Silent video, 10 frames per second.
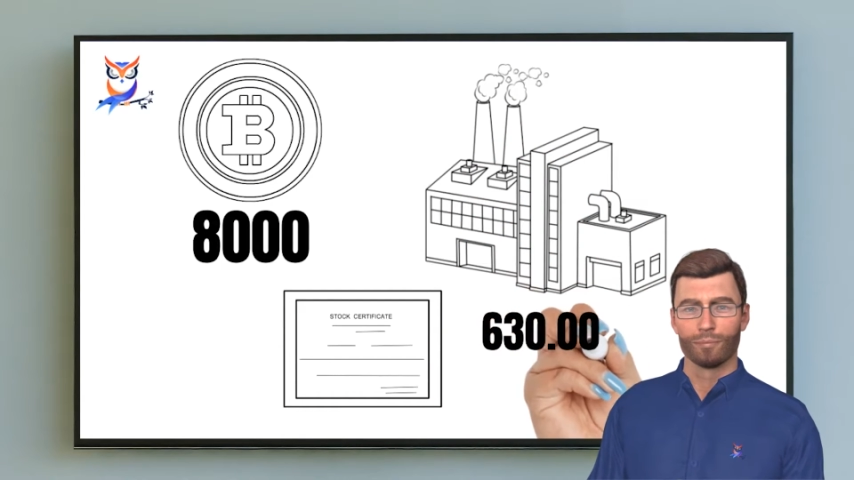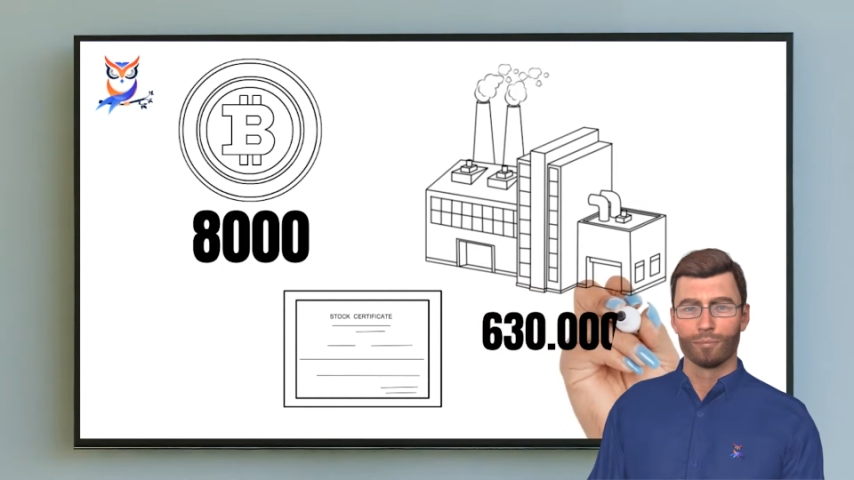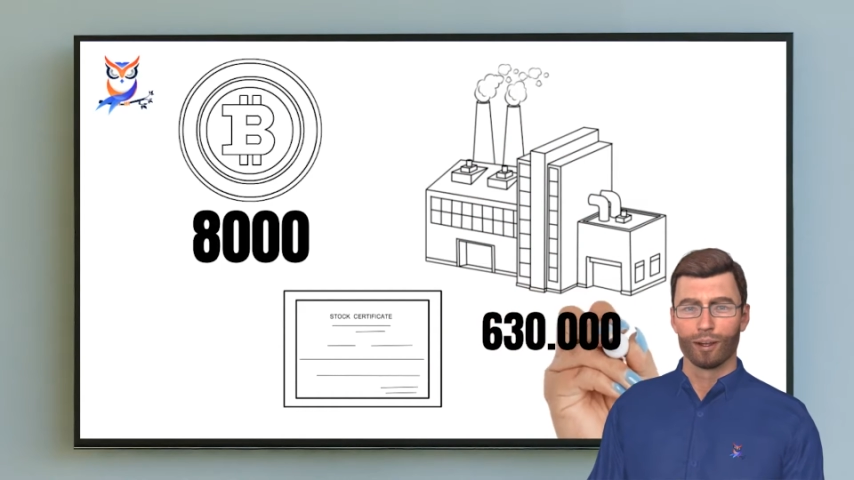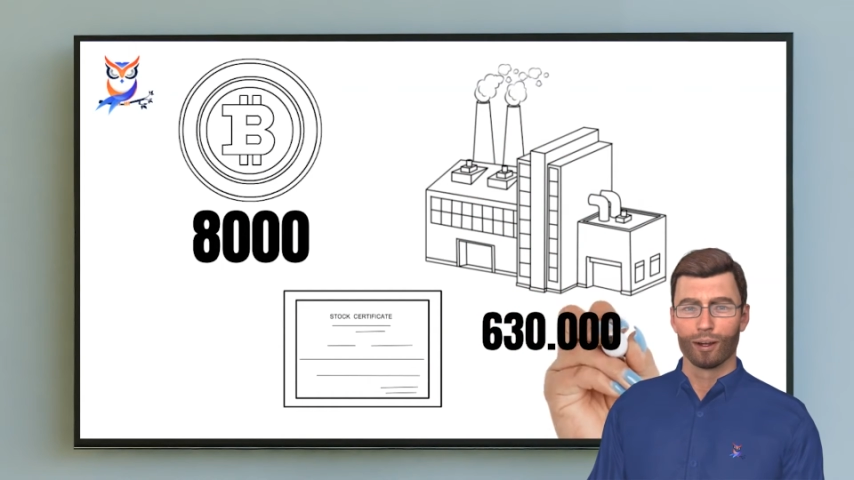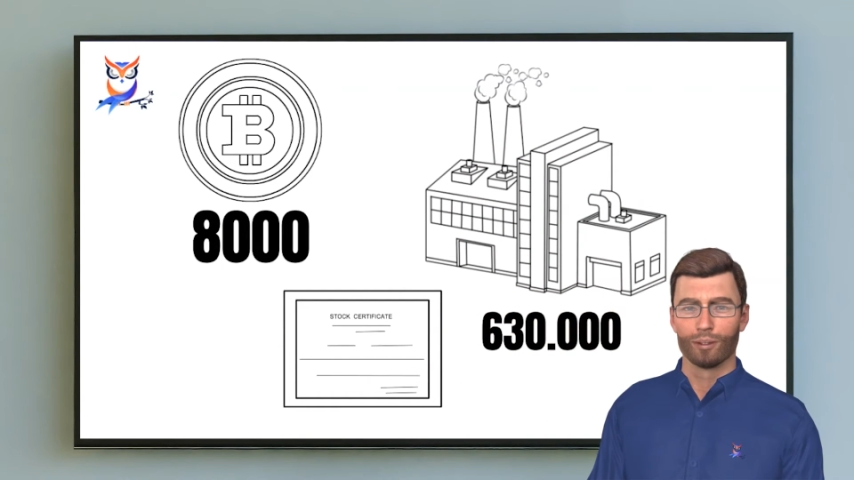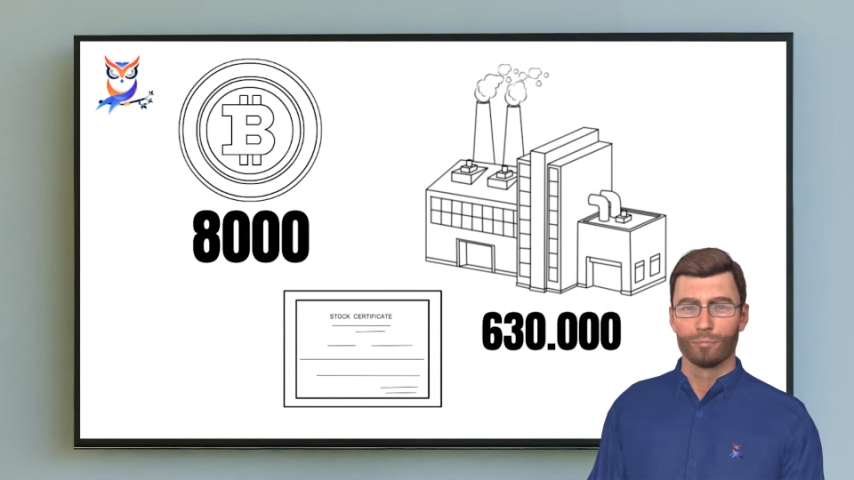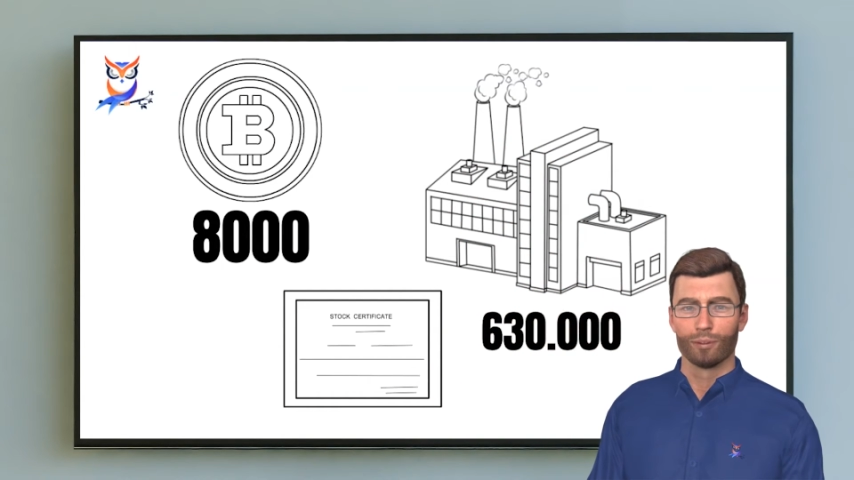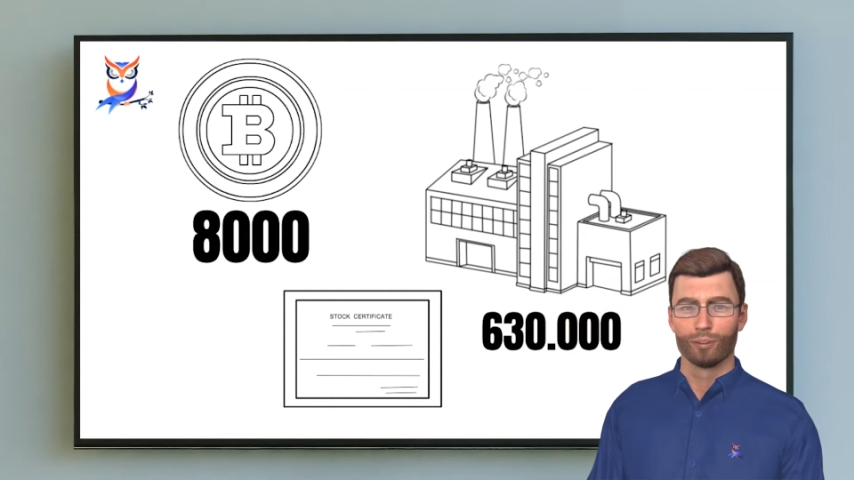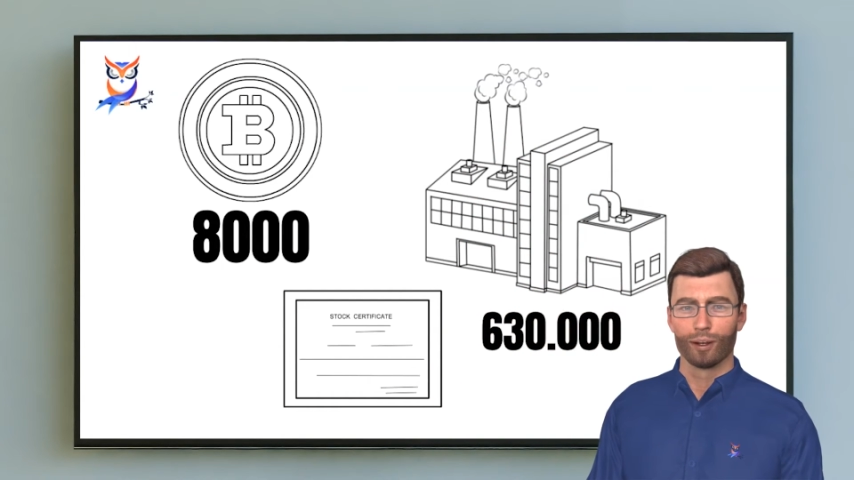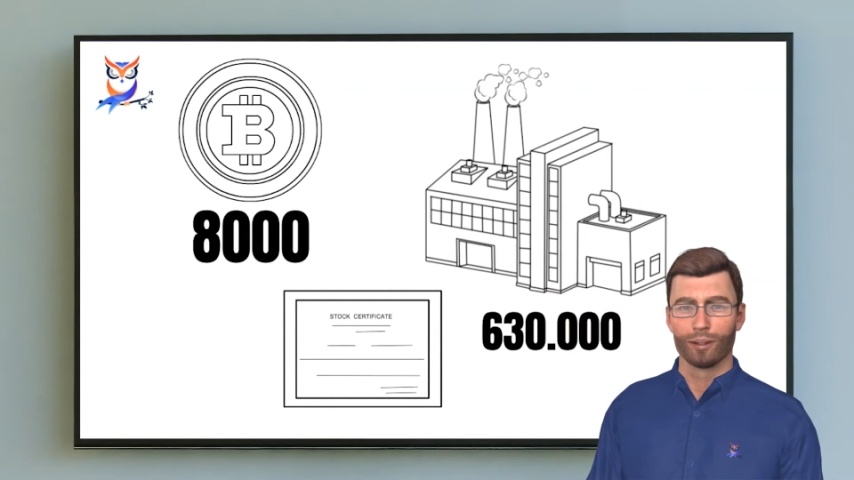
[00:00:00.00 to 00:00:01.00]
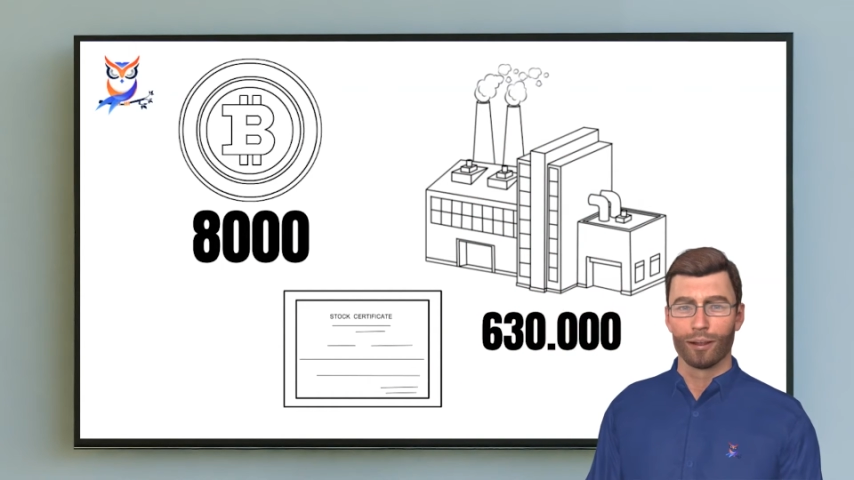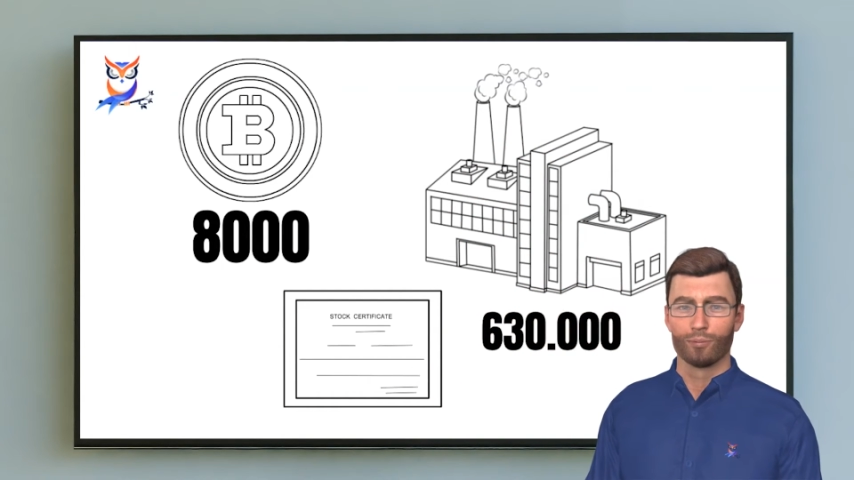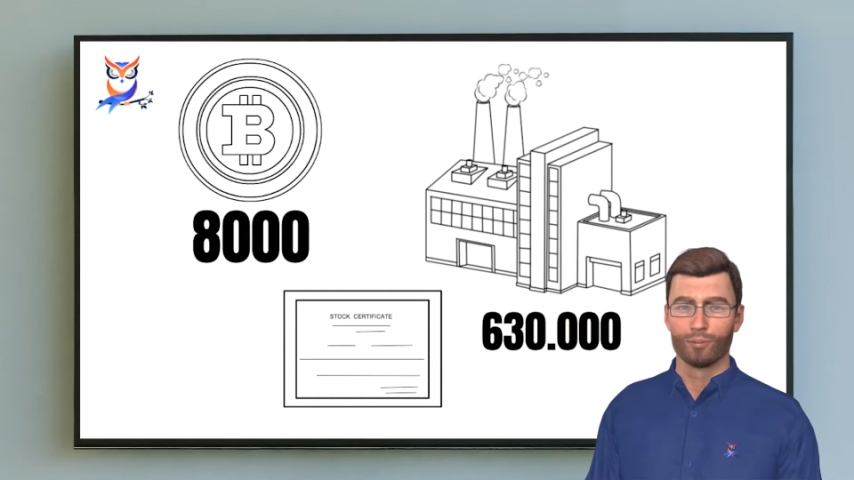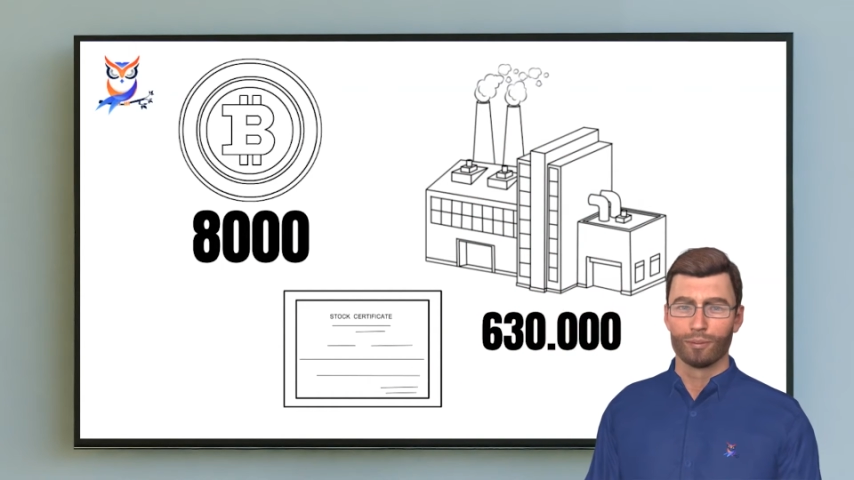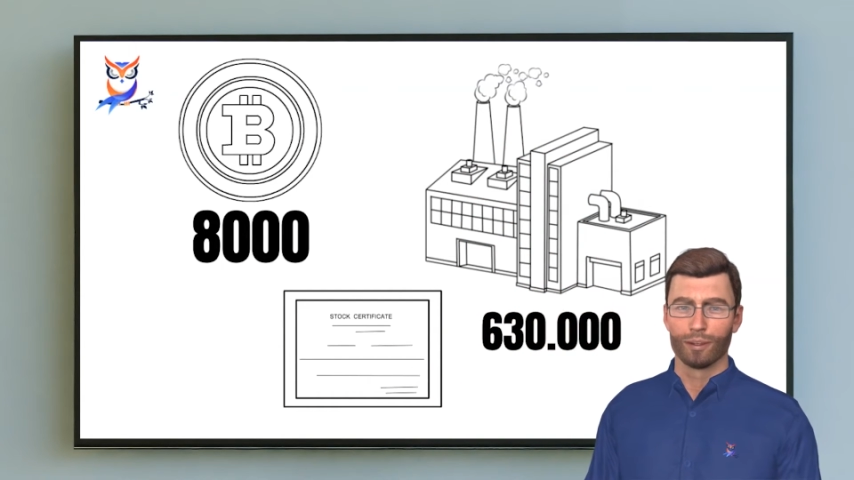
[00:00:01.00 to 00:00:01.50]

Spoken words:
Hopefully you don't suffer from